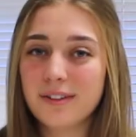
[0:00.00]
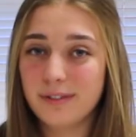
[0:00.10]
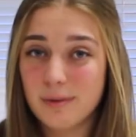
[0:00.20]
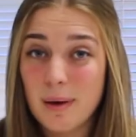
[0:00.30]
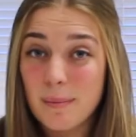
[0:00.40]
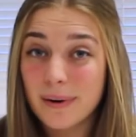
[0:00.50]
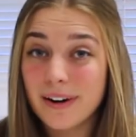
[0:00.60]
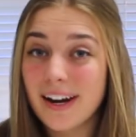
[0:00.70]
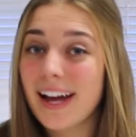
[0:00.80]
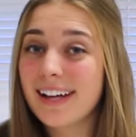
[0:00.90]
Remember,
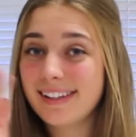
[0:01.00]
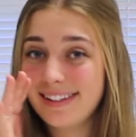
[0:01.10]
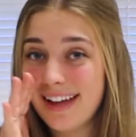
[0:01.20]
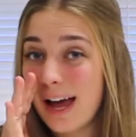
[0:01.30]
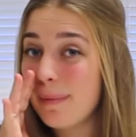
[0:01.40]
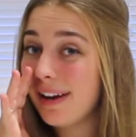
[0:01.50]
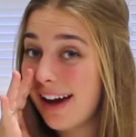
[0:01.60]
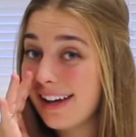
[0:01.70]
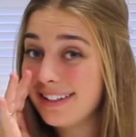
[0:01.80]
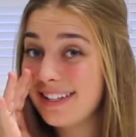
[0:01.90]
Simon
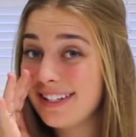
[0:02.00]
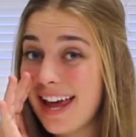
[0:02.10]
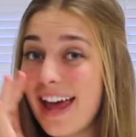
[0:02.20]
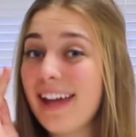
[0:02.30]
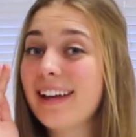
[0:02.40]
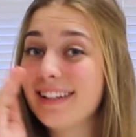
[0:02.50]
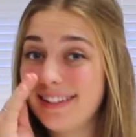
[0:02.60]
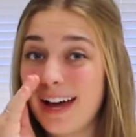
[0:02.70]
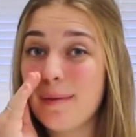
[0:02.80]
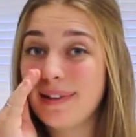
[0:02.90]
has to say,
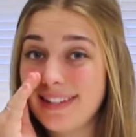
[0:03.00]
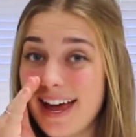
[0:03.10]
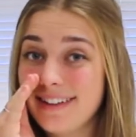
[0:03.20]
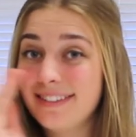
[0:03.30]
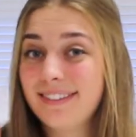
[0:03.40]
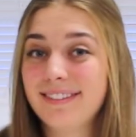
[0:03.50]
Simon says.